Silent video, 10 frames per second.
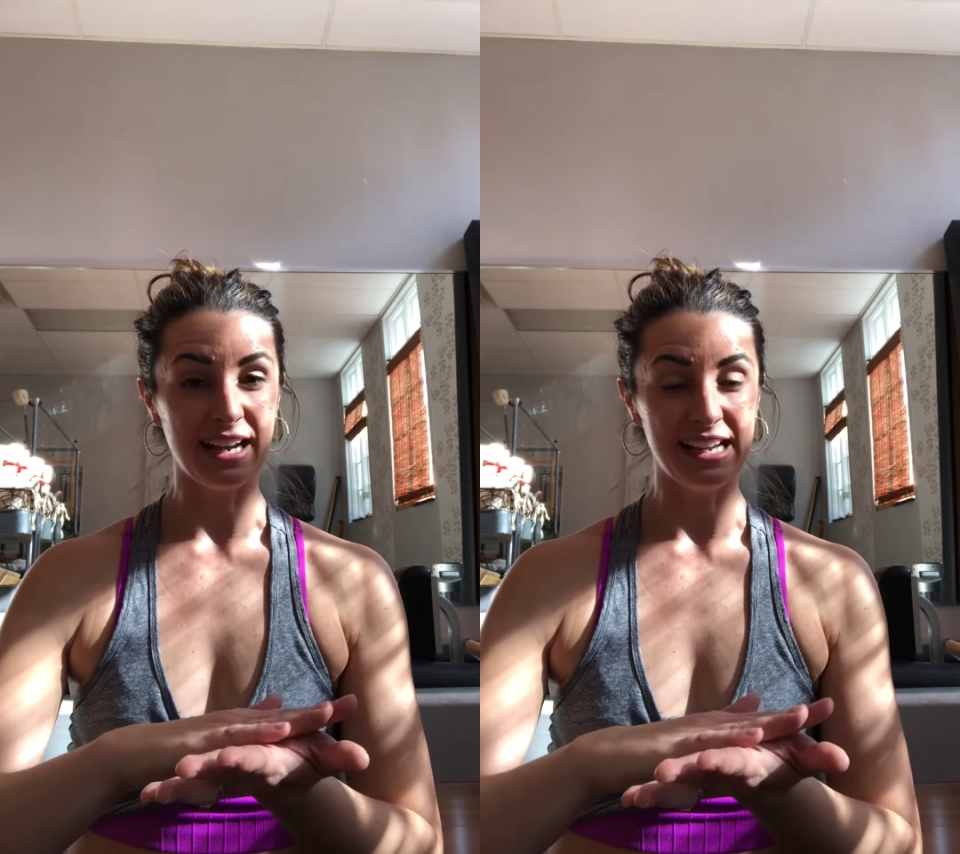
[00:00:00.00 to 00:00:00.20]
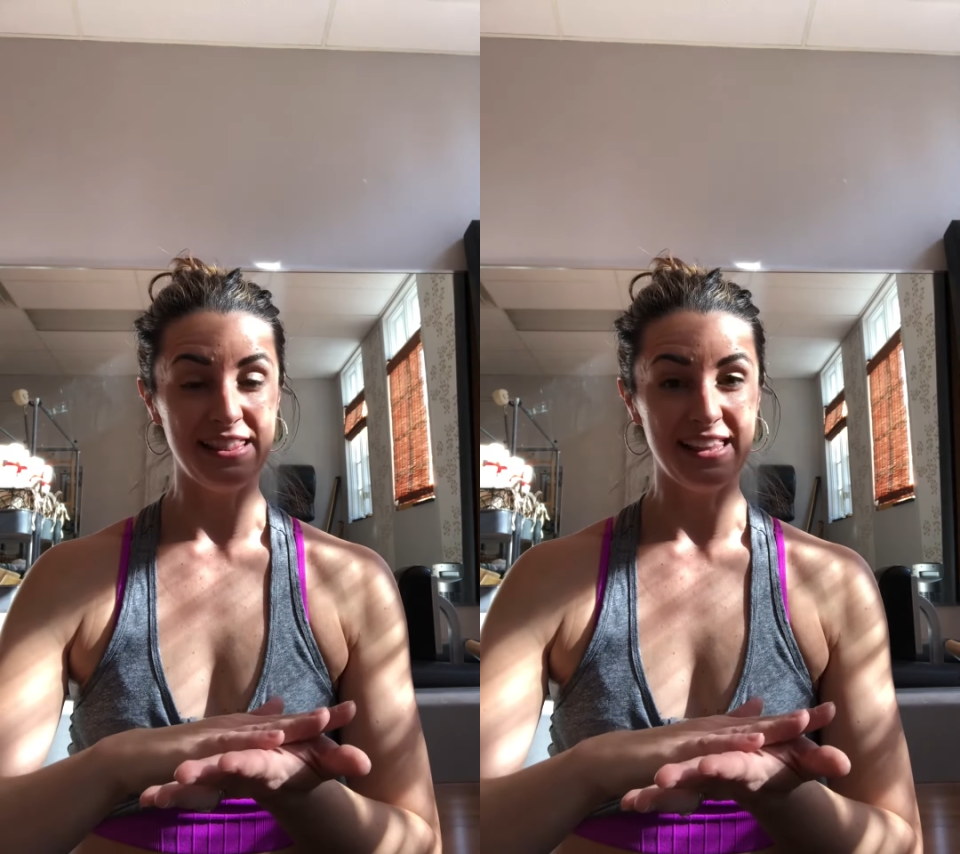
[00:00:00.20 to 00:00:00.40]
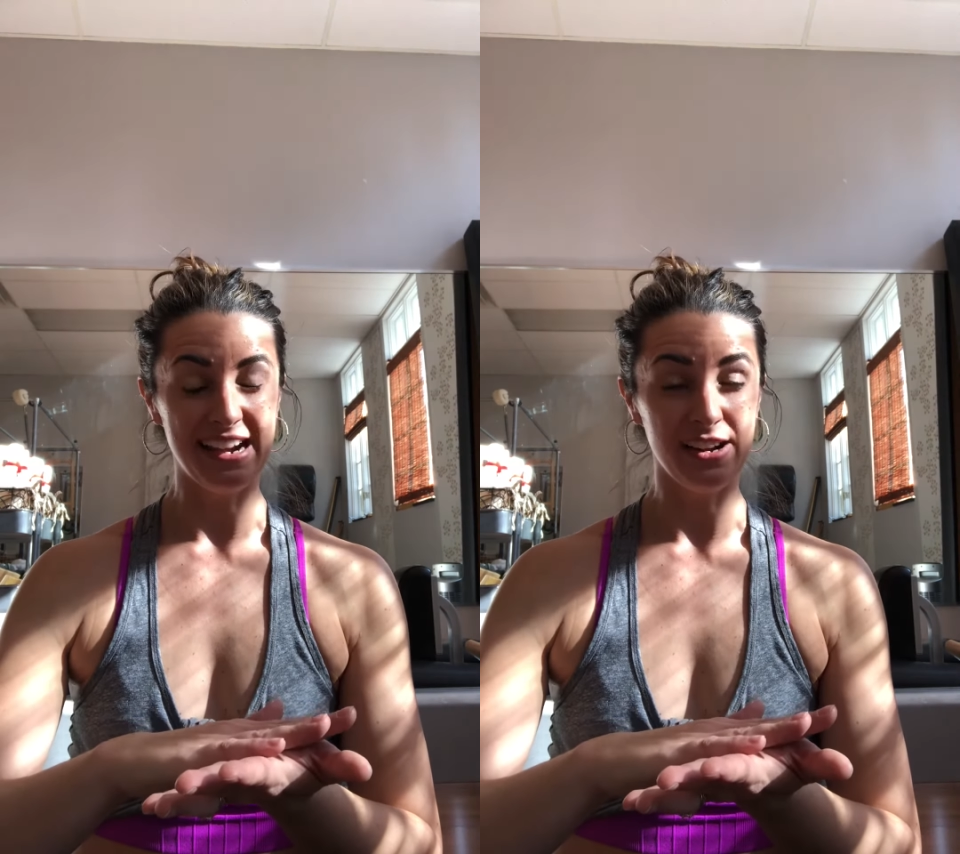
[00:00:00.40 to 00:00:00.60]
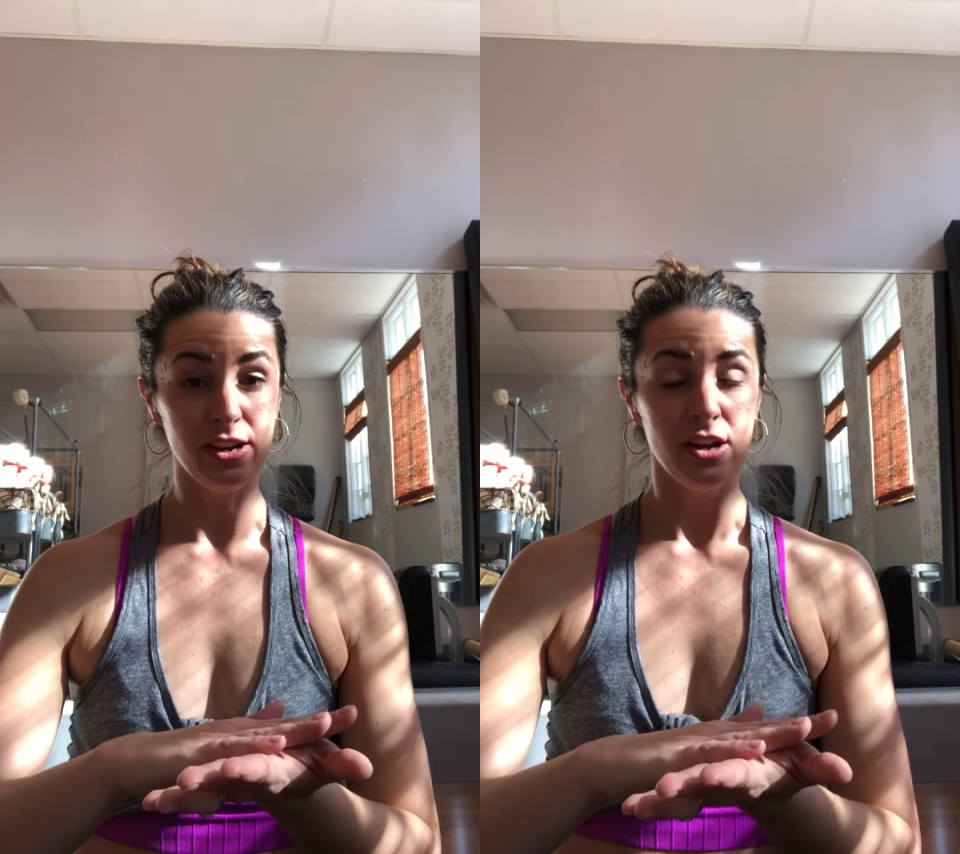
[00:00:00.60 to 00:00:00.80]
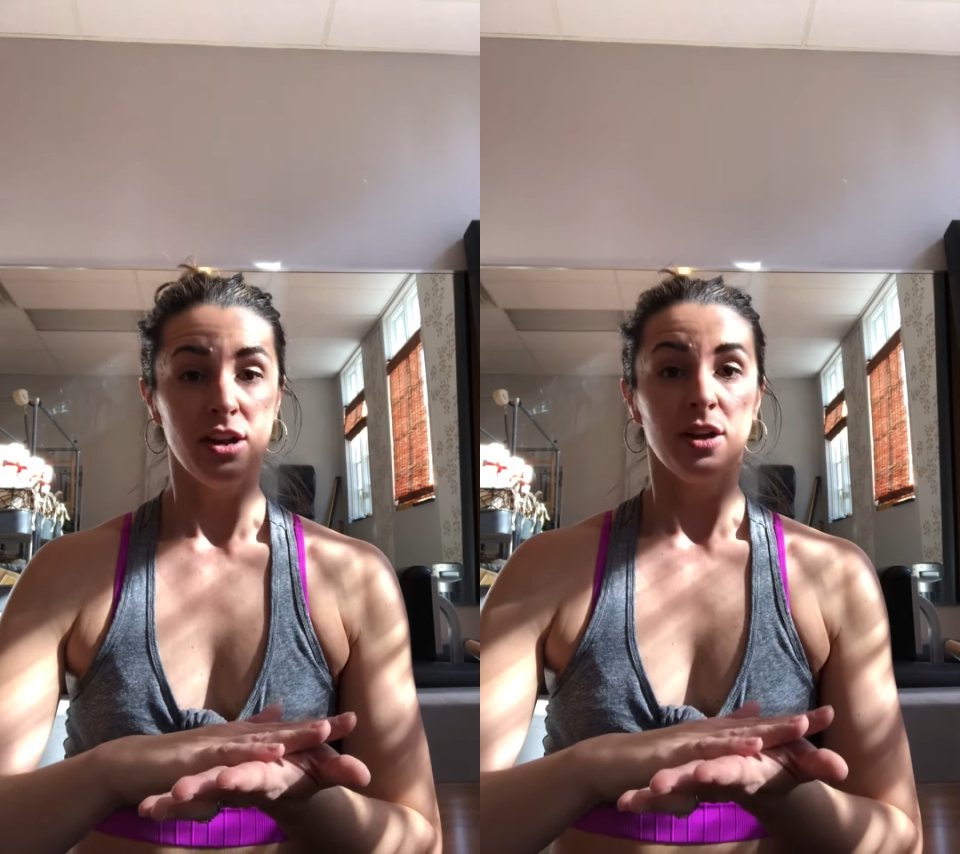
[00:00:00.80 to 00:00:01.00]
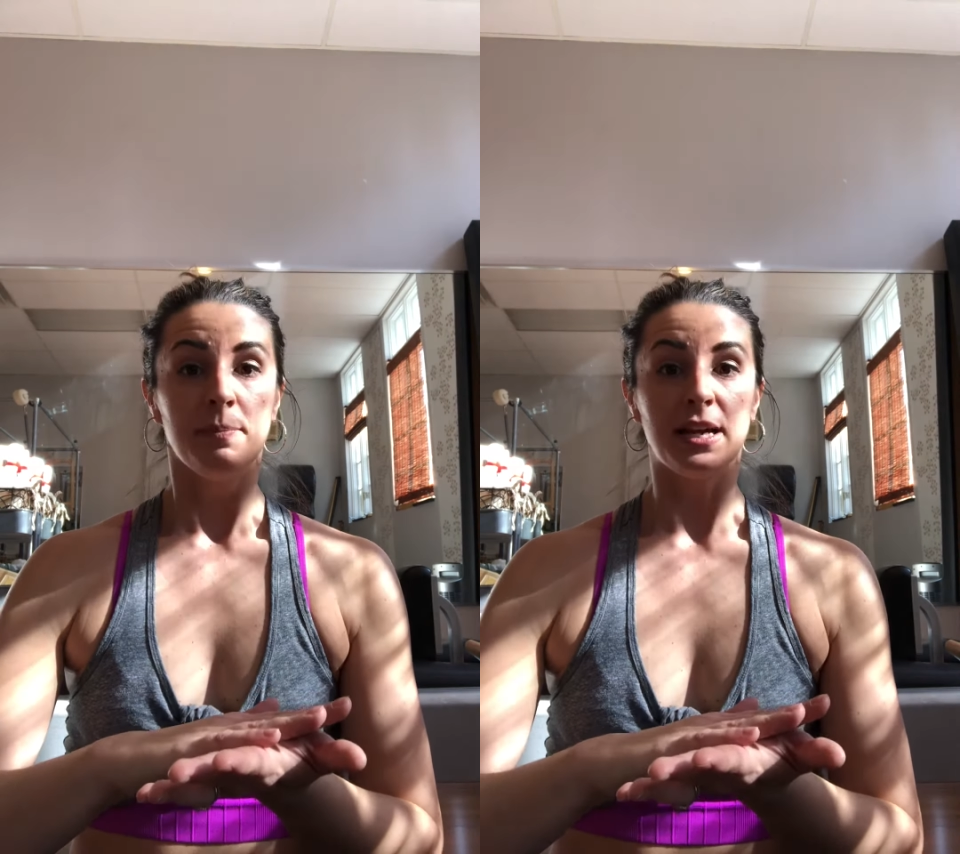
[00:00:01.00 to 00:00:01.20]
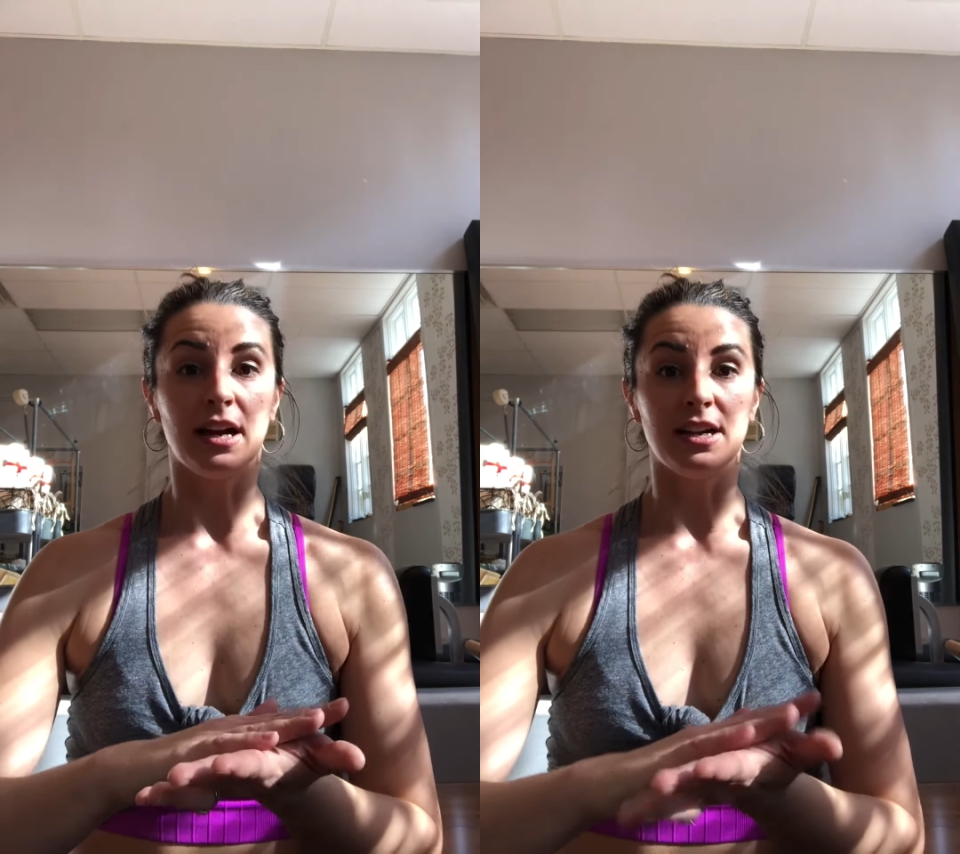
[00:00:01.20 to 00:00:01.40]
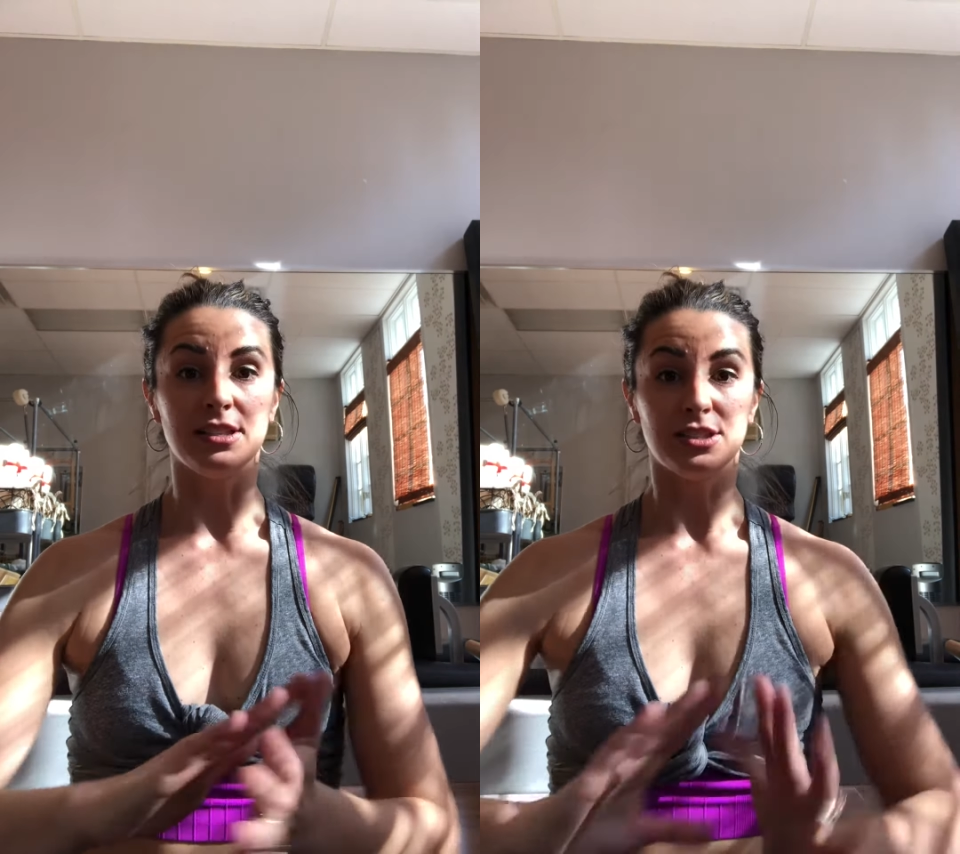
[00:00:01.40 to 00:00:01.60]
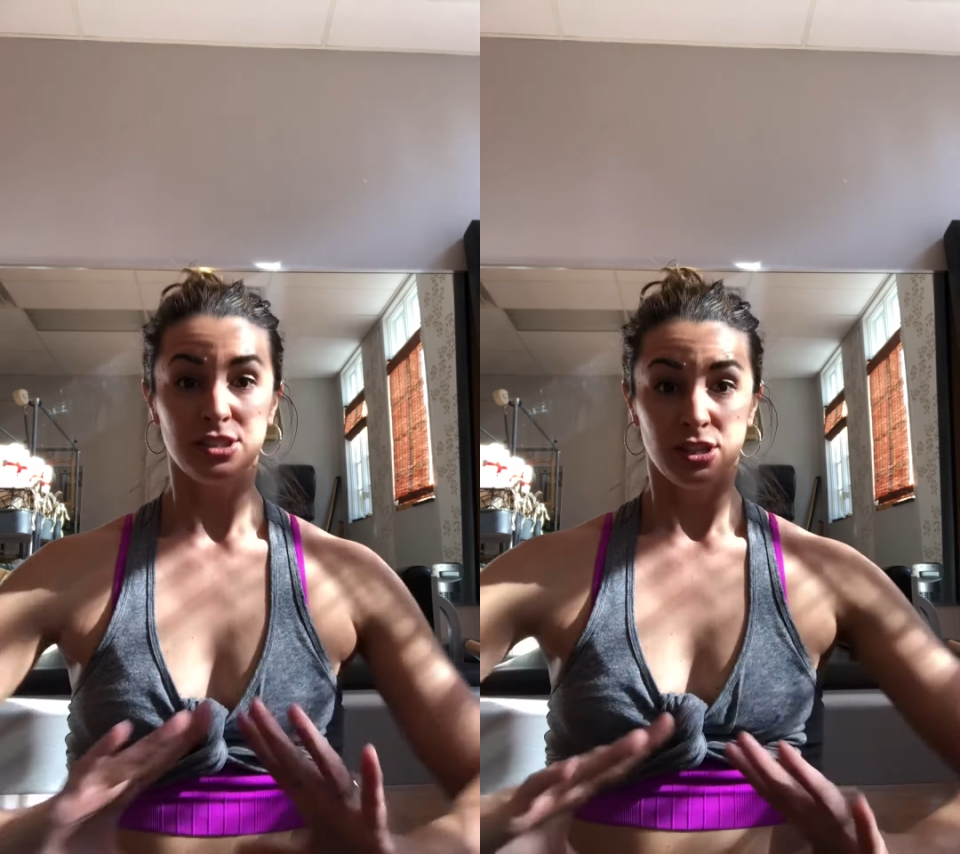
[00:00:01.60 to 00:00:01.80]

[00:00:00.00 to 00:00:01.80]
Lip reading: in there because